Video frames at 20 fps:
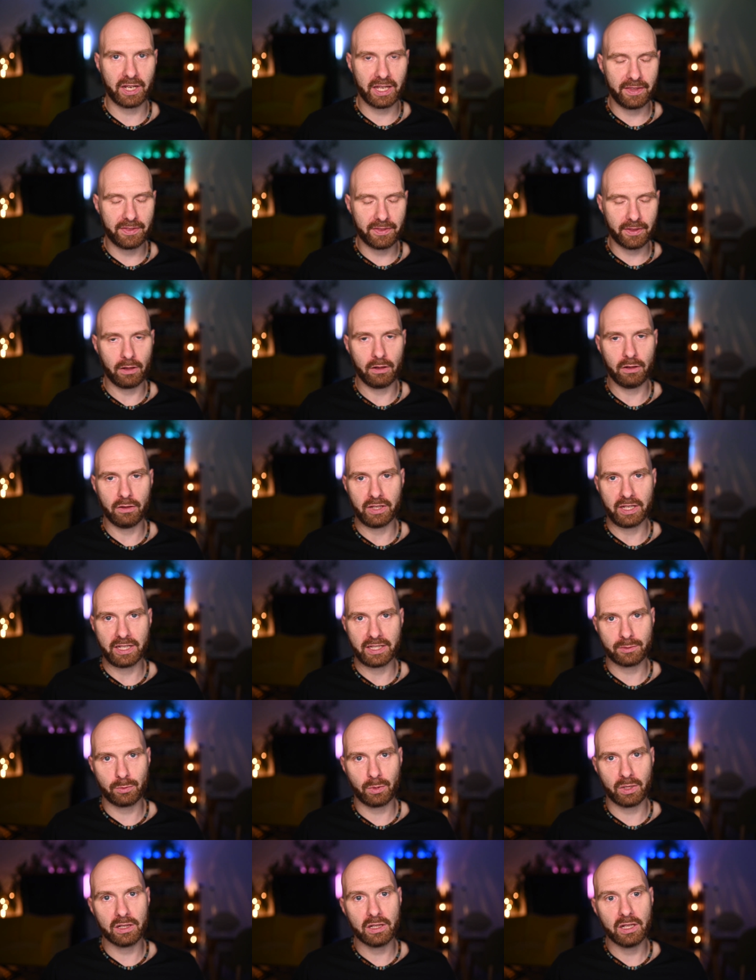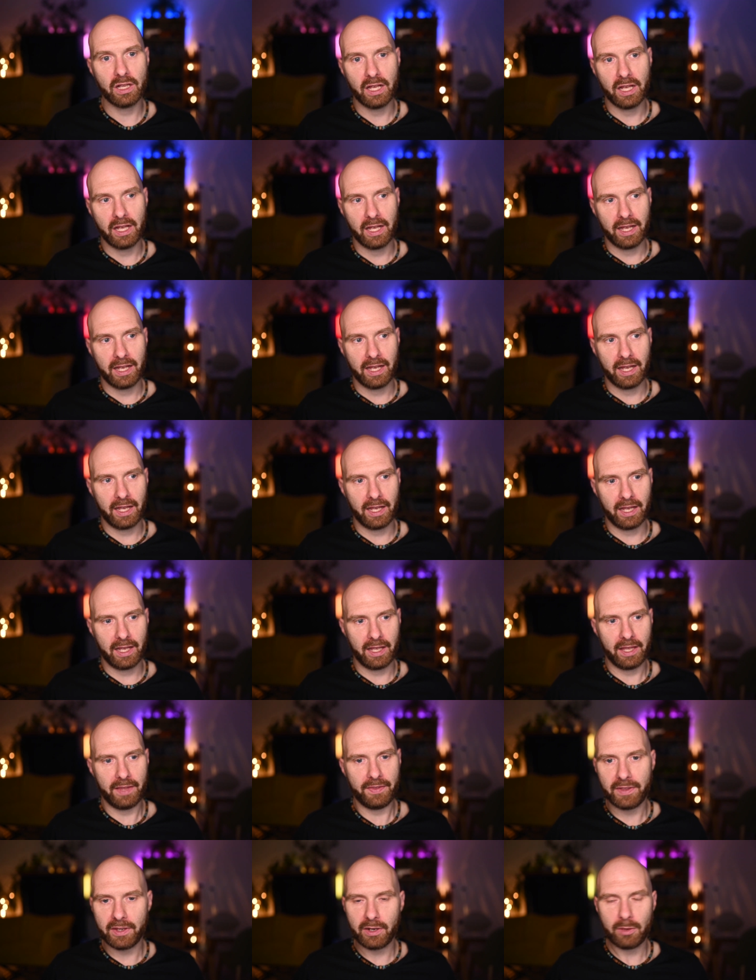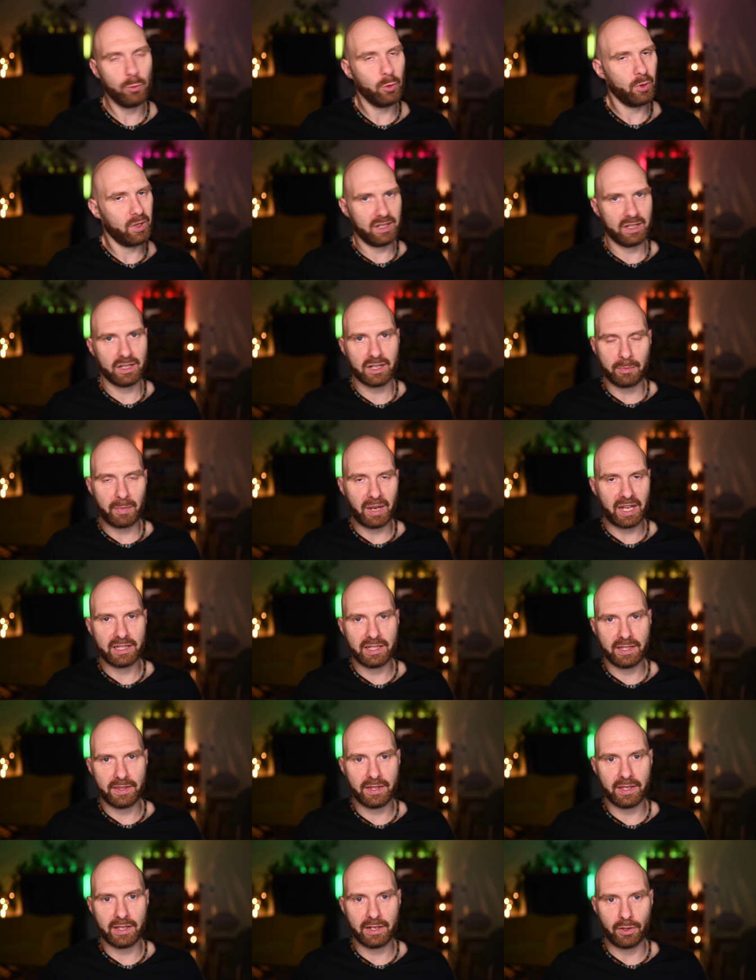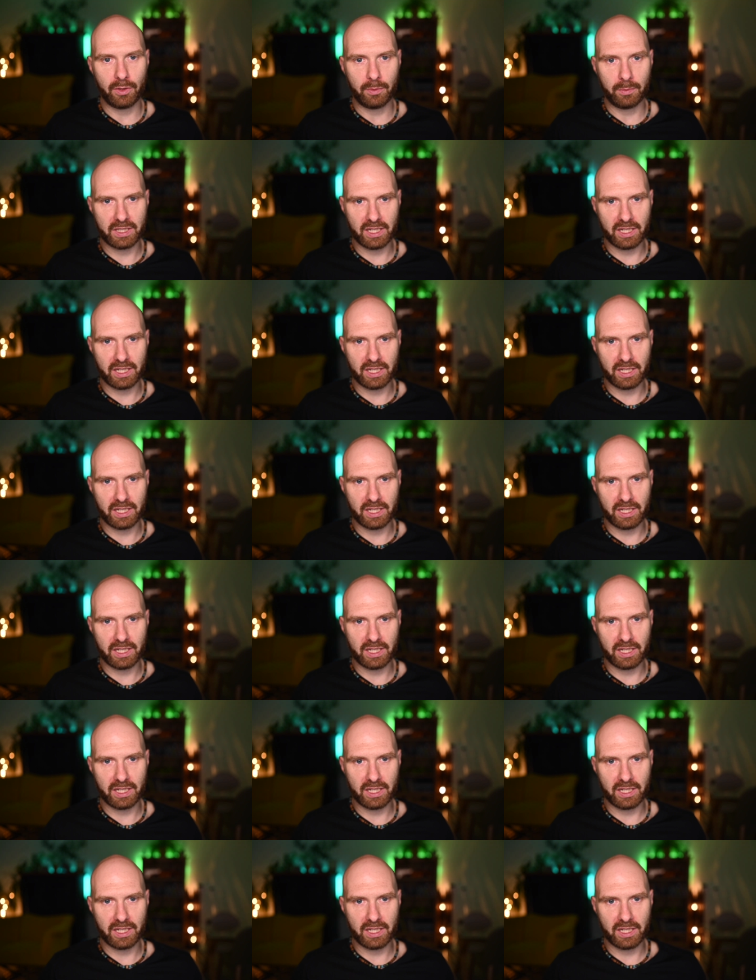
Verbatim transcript: ETH holdings, well, Ethereum will remain Ethereum.